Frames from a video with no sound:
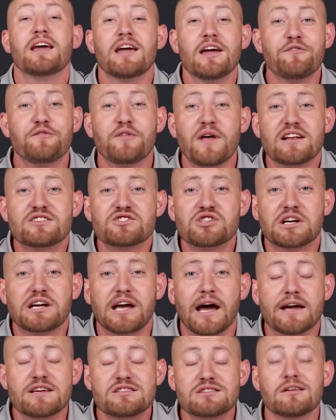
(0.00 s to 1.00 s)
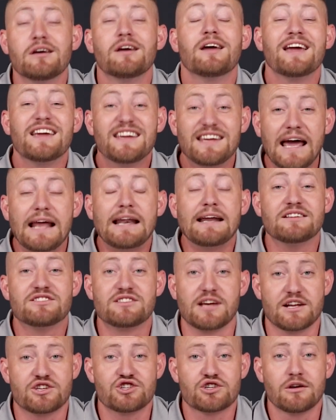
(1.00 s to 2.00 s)
If that's the case, get in
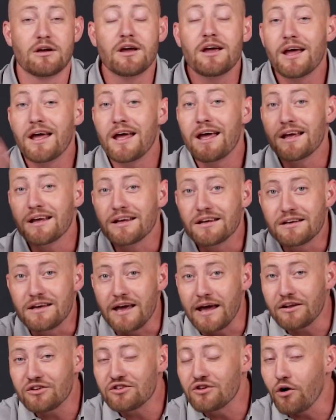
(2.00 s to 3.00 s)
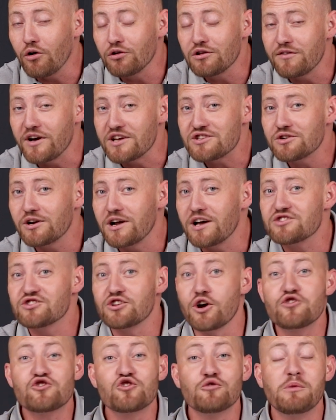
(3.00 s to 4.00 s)
touch. Get hold of us on our
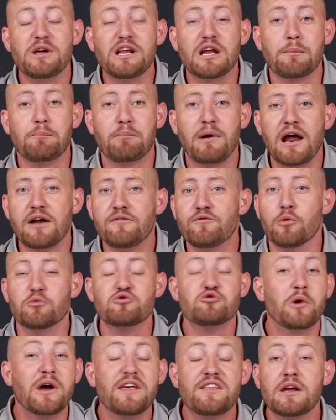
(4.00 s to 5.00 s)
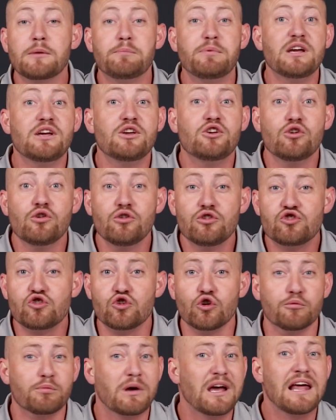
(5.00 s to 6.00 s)
social media platforms, whether it be
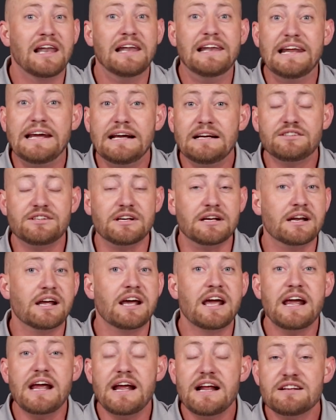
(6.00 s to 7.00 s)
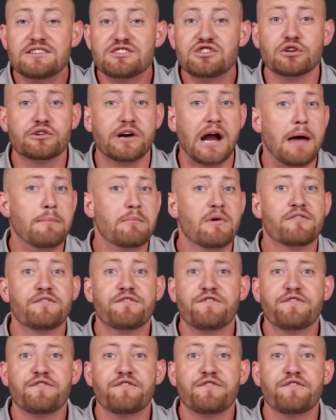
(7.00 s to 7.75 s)
YouTube, LinkedIn, Instagram,